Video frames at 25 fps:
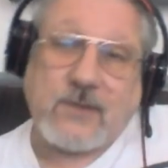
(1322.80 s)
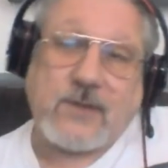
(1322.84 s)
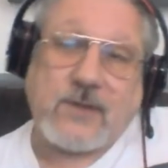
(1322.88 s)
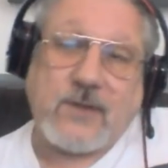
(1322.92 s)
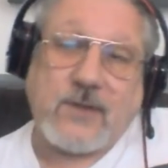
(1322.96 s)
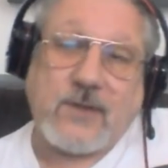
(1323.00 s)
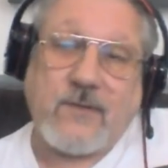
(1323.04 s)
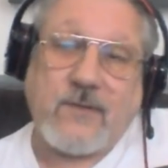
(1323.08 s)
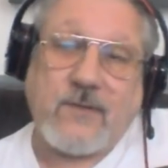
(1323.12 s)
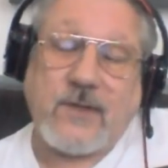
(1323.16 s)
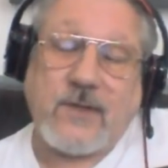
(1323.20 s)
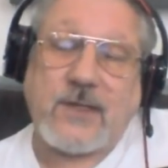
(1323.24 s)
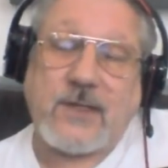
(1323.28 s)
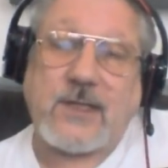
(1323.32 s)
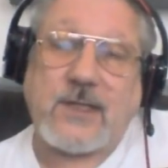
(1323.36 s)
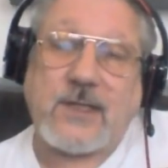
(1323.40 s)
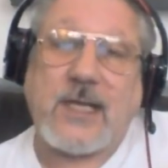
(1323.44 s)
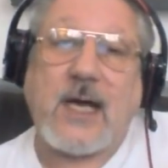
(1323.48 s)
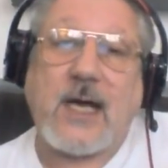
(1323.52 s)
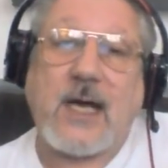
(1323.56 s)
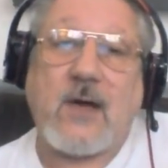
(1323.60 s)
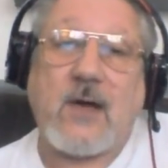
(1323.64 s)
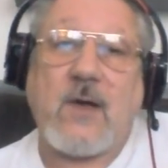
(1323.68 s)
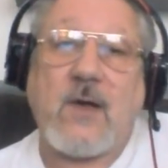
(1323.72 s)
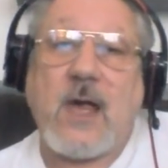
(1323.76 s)
Service.
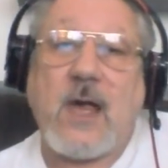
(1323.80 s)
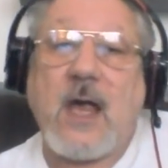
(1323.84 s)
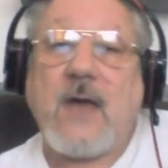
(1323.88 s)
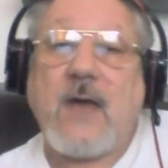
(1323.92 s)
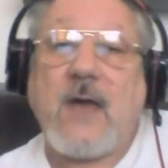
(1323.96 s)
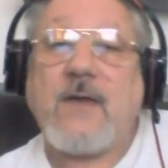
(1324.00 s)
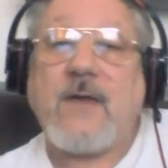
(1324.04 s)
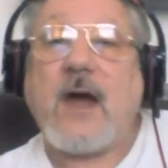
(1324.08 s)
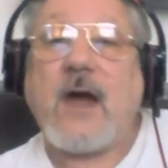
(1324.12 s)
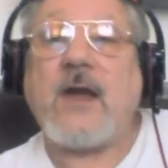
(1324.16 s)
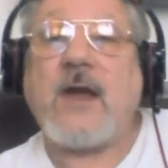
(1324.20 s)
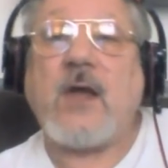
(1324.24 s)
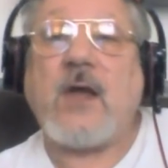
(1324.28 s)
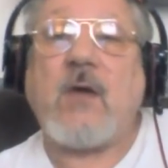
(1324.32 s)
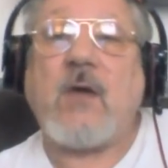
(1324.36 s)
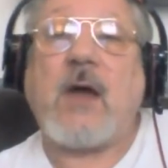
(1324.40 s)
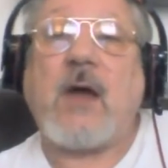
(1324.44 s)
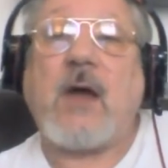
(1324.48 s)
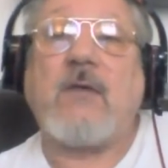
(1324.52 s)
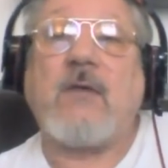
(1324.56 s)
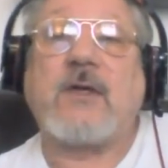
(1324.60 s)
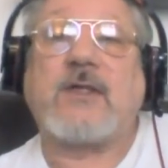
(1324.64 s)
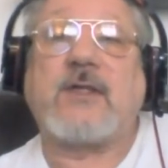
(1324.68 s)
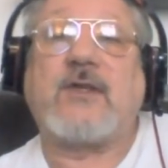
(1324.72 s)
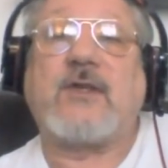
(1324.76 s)
So the only way
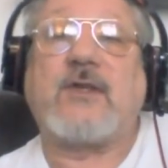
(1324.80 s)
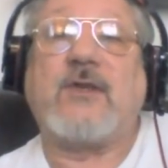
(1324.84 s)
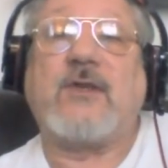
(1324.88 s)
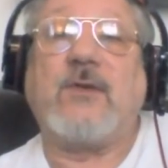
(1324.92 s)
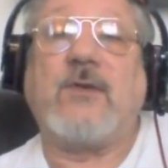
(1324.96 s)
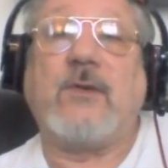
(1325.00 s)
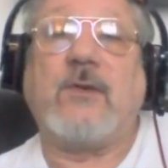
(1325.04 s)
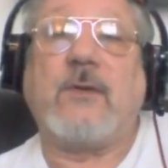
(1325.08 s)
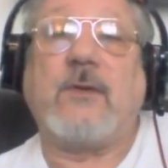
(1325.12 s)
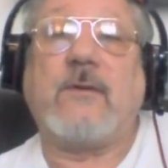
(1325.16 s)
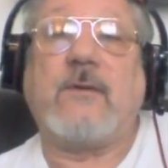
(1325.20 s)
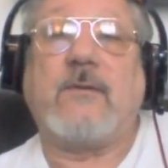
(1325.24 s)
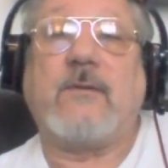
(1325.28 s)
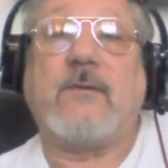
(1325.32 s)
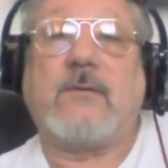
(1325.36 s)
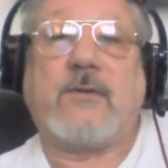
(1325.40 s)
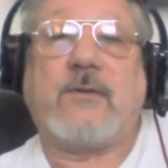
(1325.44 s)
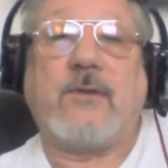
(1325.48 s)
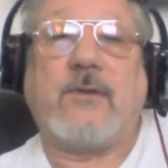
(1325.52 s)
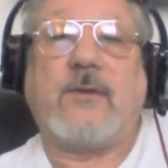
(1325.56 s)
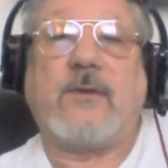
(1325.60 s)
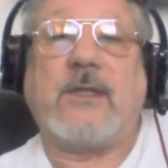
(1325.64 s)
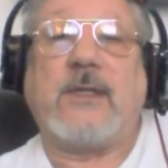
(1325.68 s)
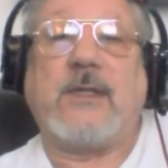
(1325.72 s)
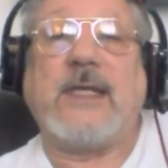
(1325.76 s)
was to
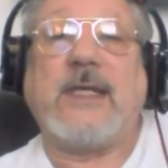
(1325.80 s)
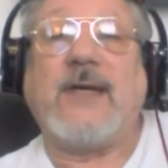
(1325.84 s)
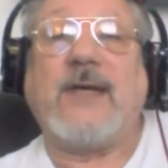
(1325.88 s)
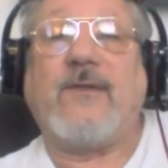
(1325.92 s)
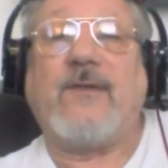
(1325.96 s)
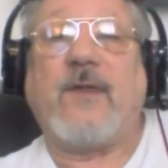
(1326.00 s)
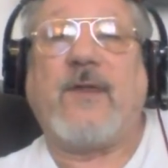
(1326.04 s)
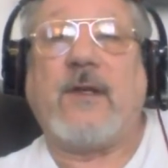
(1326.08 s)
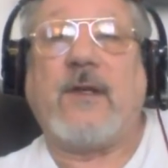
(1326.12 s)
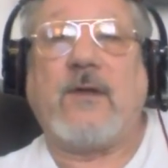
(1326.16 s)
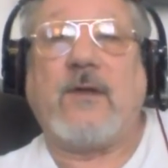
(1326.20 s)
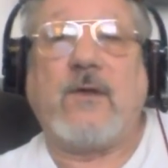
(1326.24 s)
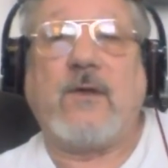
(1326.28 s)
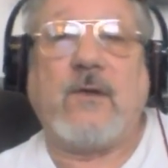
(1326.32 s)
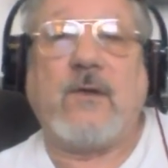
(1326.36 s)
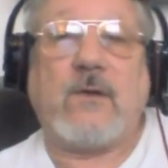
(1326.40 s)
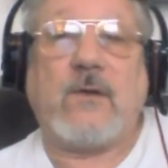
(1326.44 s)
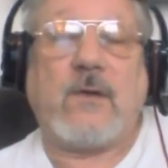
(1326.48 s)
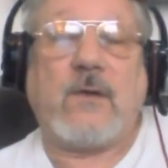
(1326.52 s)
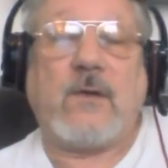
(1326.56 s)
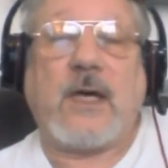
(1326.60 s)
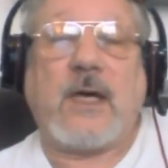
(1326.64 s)
leave the